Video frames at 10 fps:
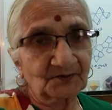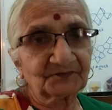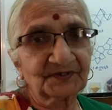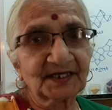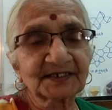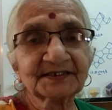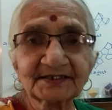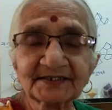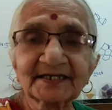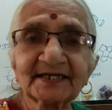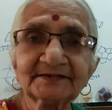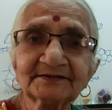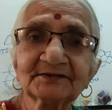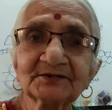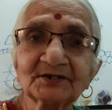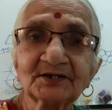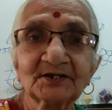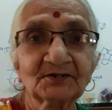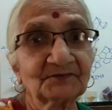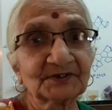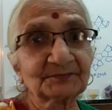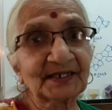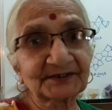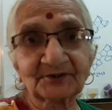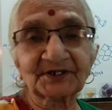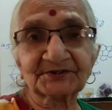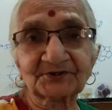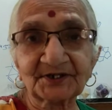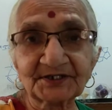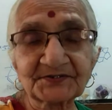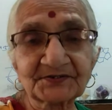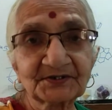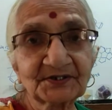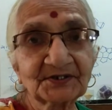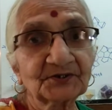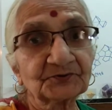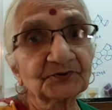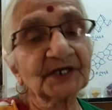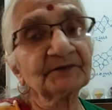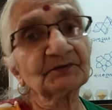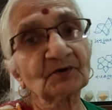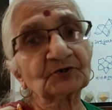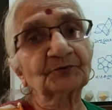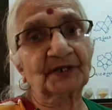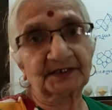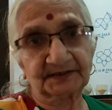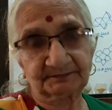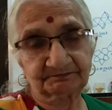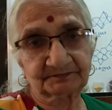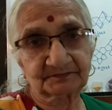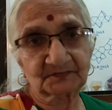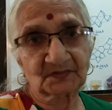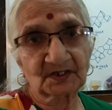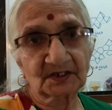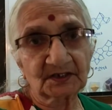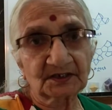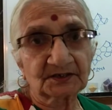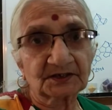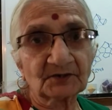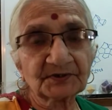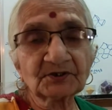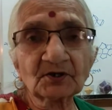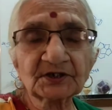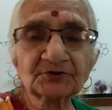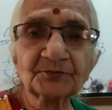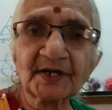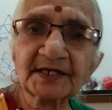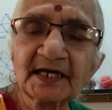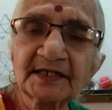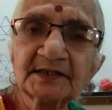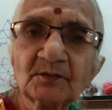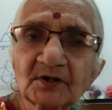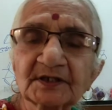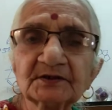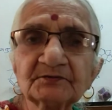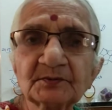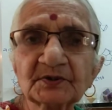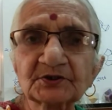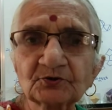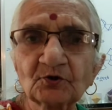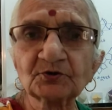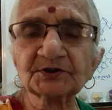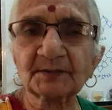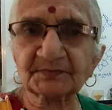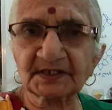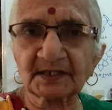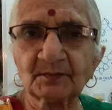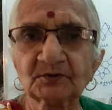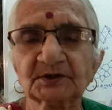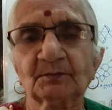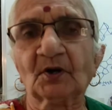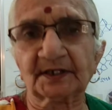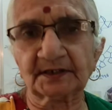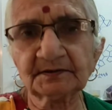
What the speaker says: We are here again with Platonic solids. Today we want to make them. Now, in order to make any model, we must know something about the model